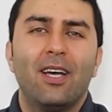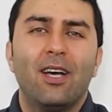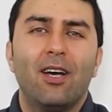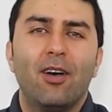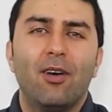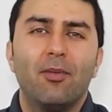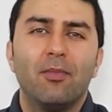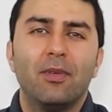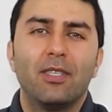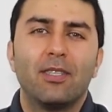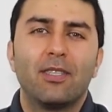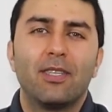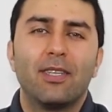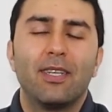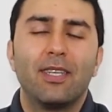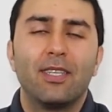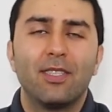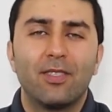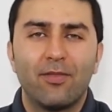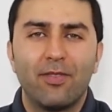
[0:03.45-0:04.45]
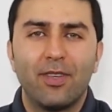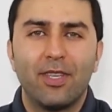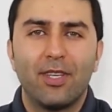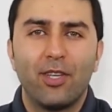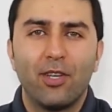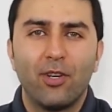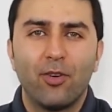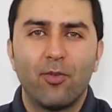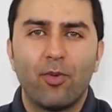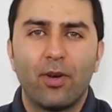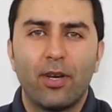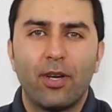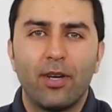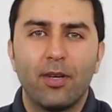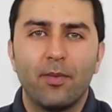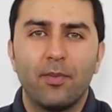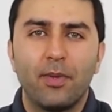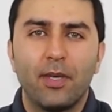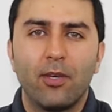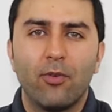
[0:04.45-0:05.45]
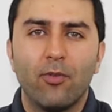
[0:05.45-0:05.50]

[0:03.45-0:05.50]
Um, in today's video we're going to be